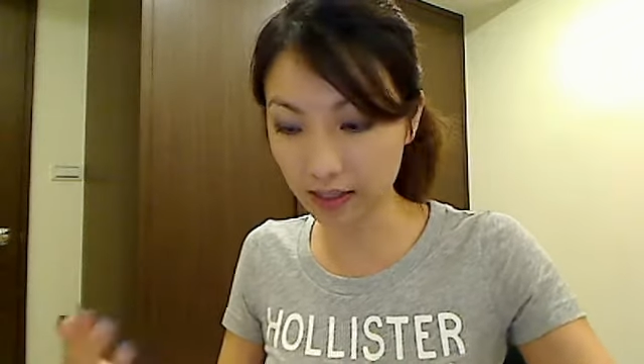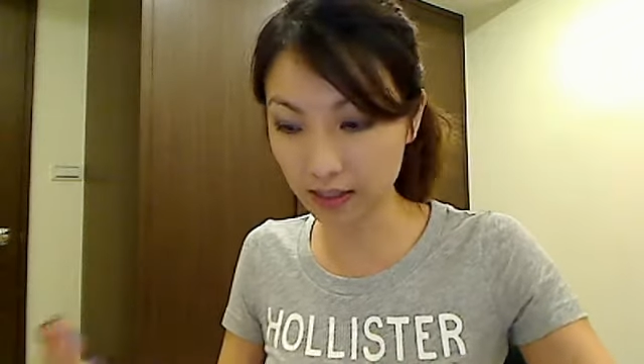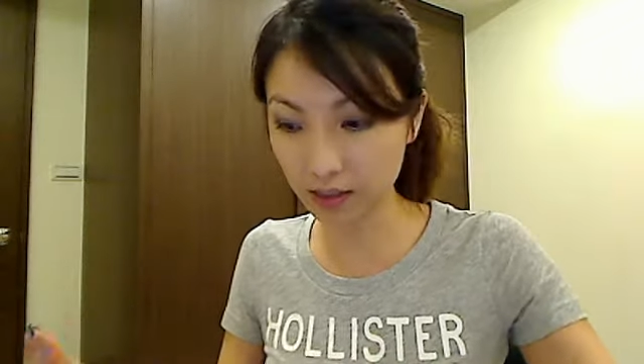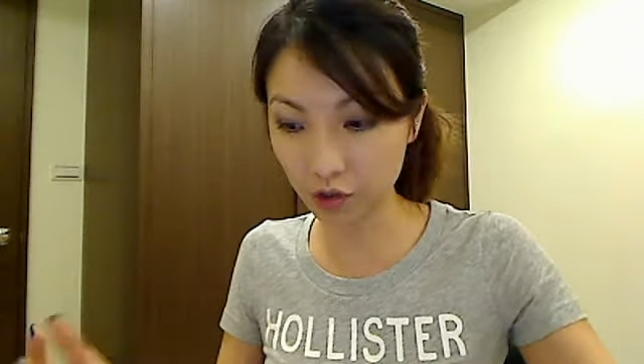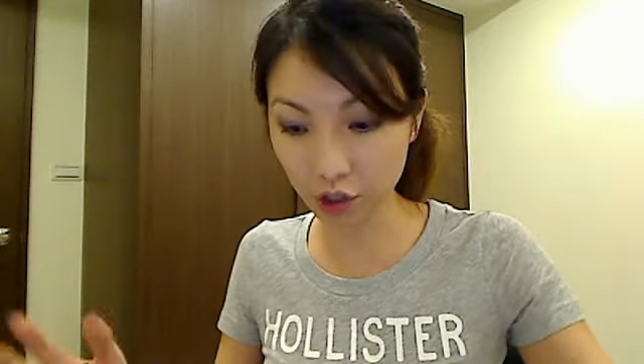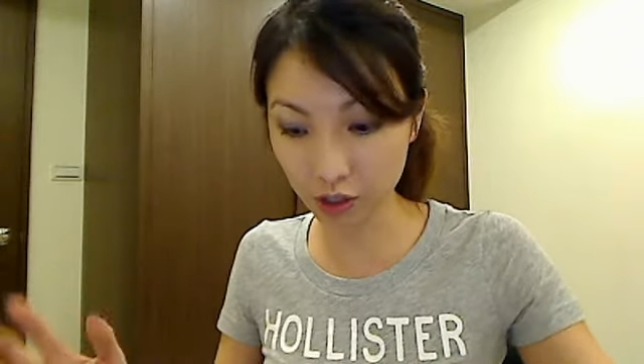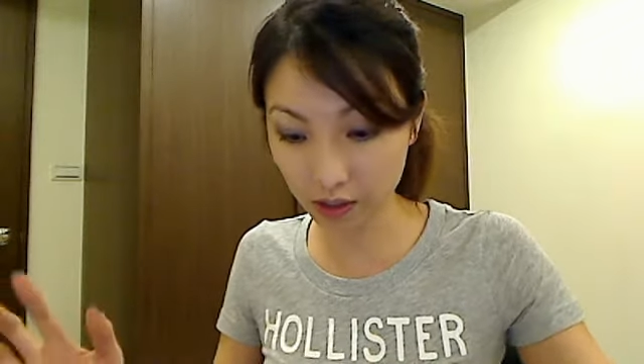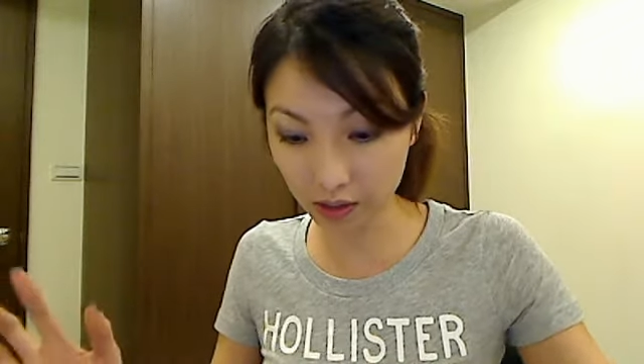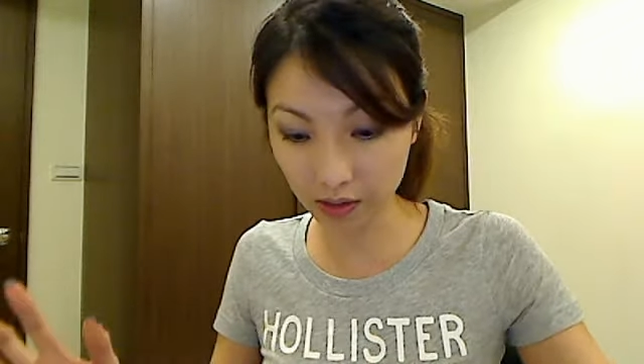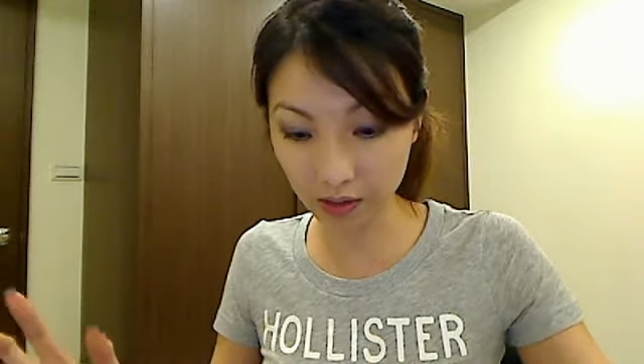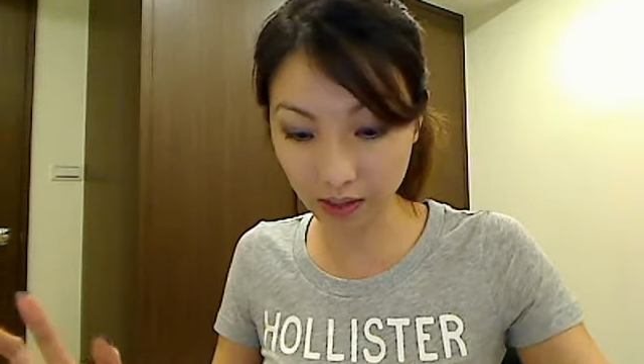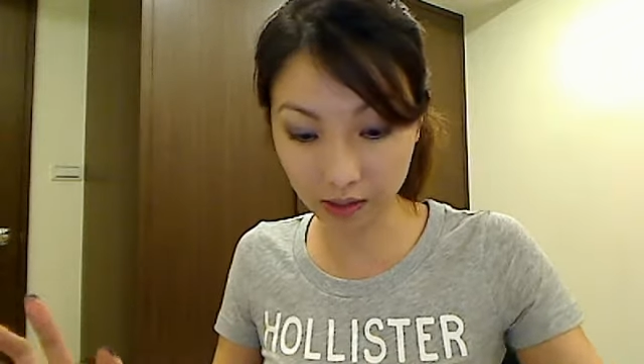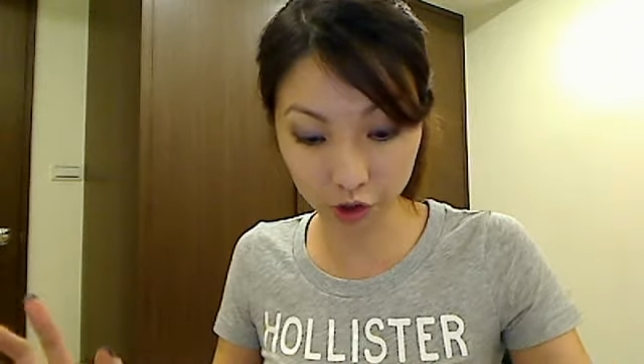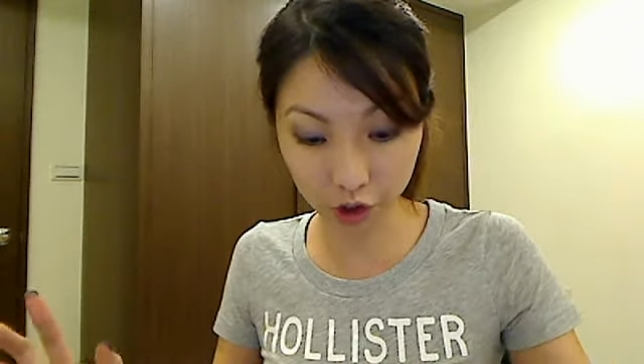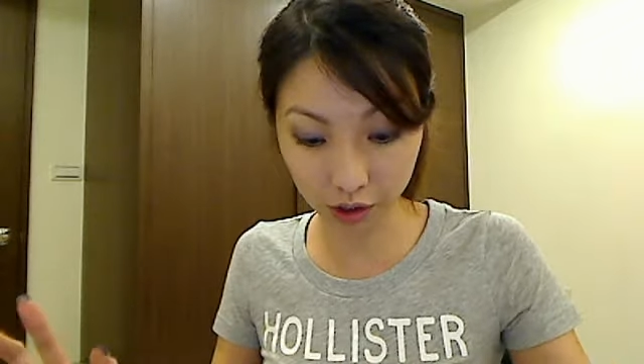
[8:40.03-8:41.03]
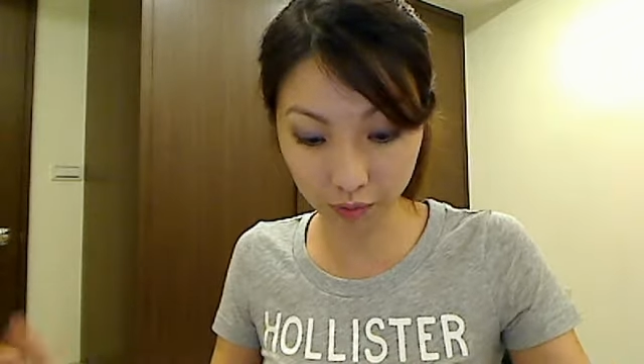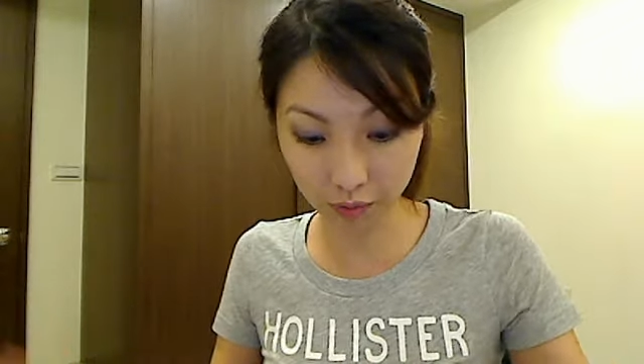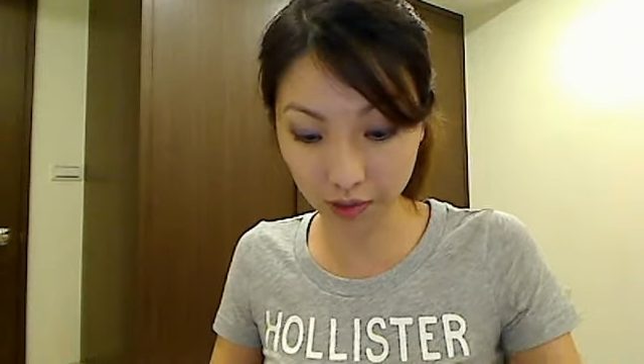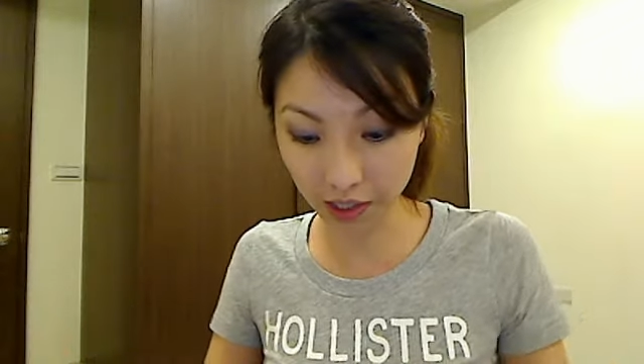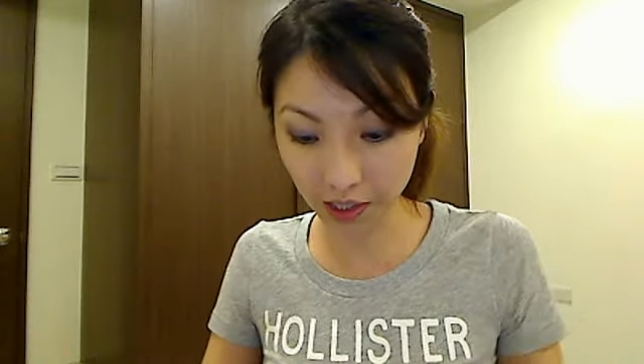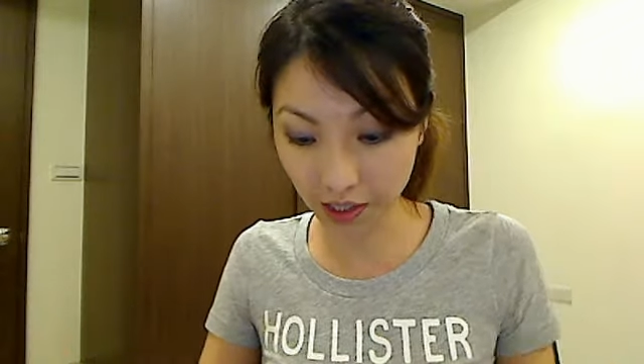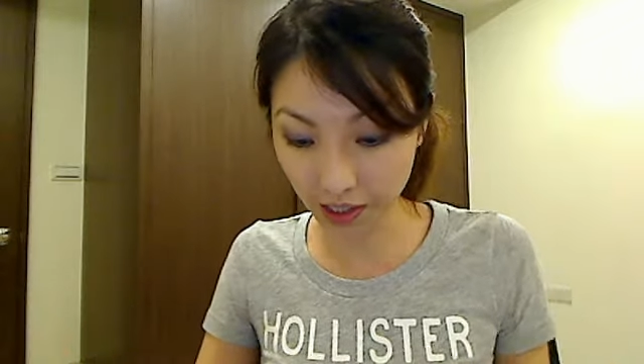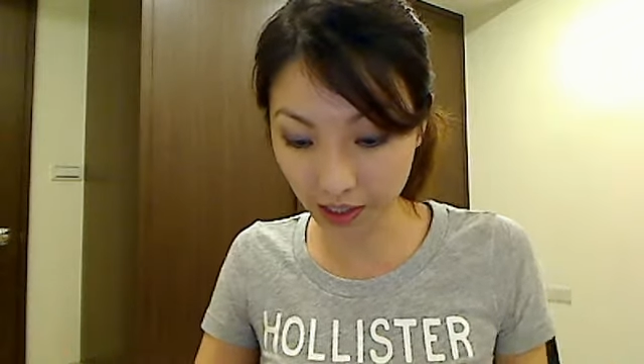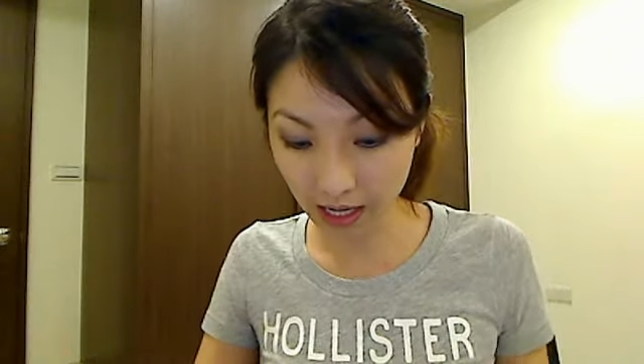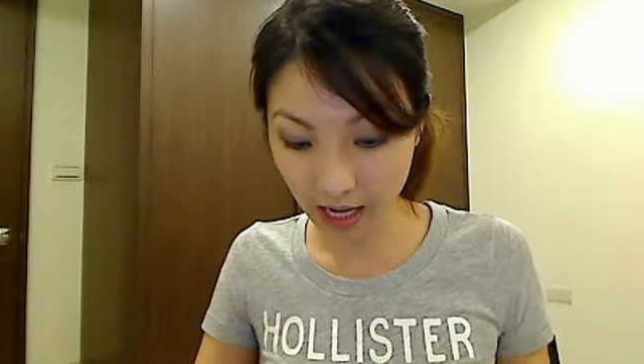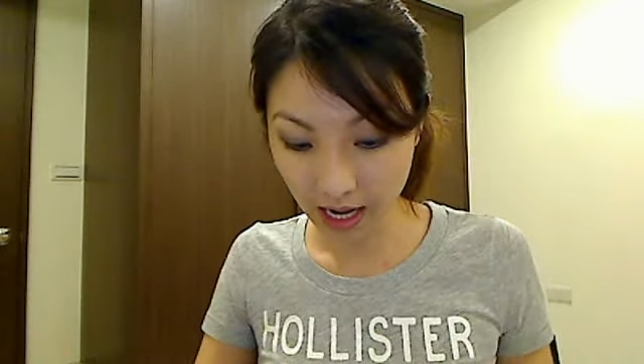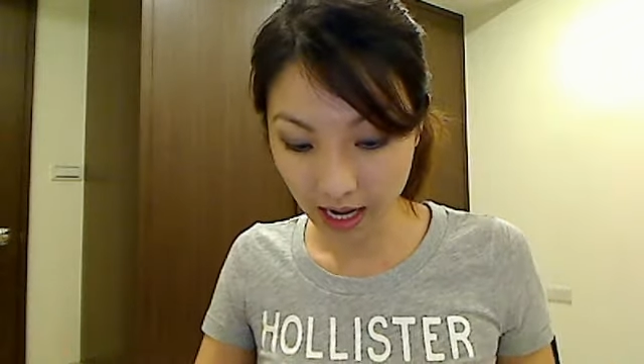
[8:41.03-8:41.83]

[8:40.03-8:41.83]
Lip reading: It's just really good.